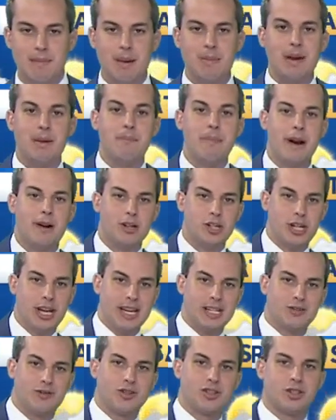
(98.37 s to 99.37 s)
maybe a better
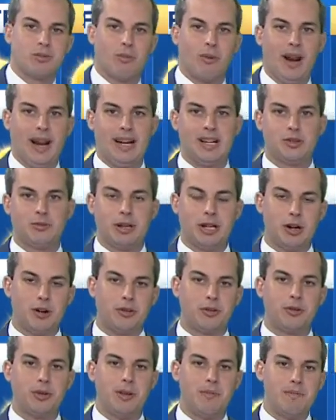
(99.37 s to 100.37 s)
chance for some rain as we go
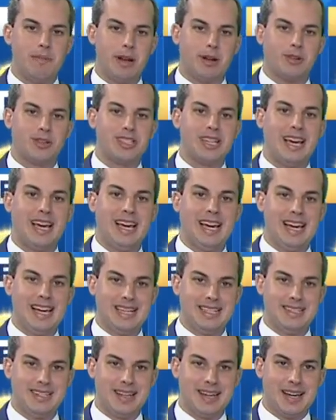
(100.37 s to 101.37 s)
through the middle to
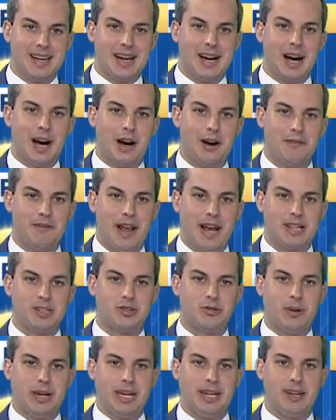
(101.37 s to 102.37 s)
end of
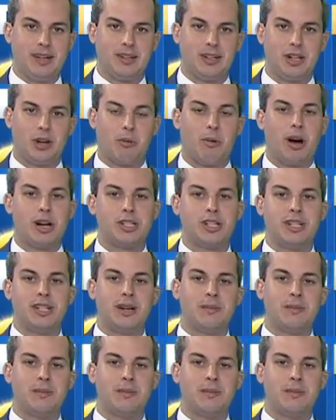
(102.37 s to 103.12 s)
next week. You're watching